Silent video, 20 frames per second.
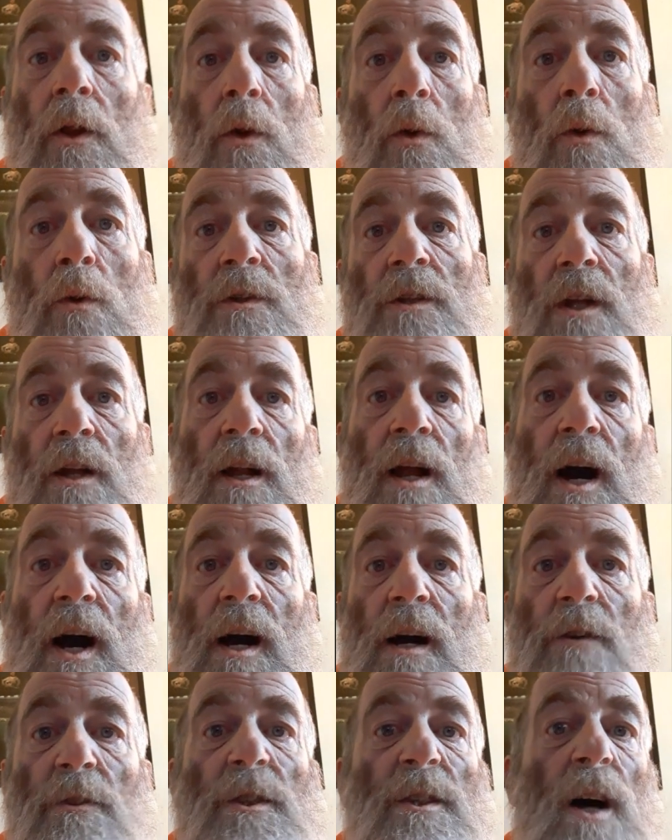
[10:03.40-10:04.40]
the Lord's a
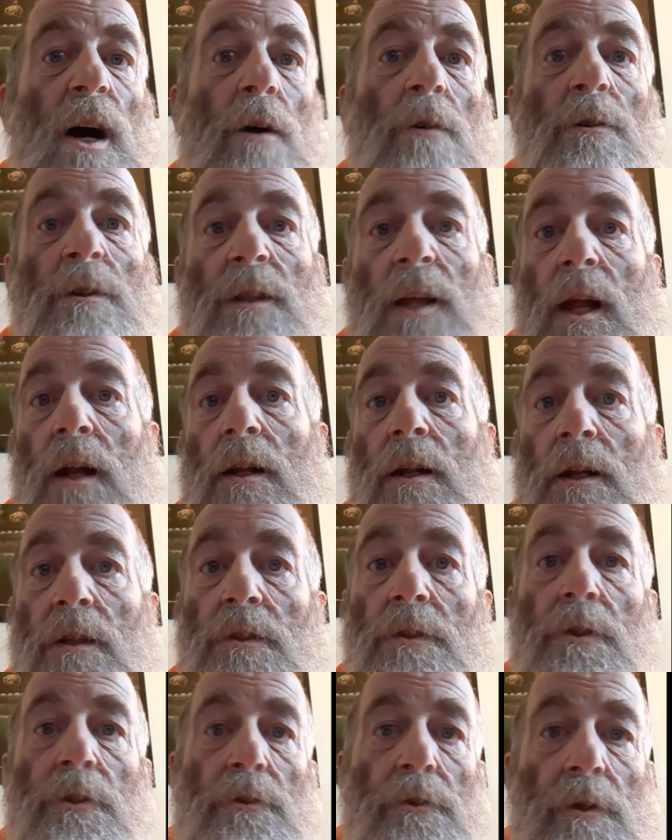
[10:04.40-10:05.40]
liar. Saul's telling
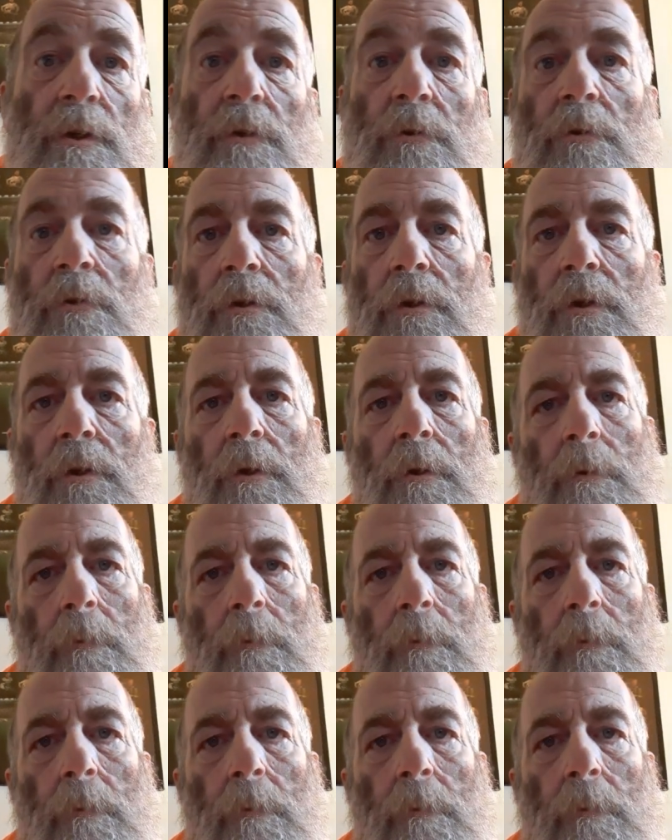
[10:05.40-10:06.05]
us the truth.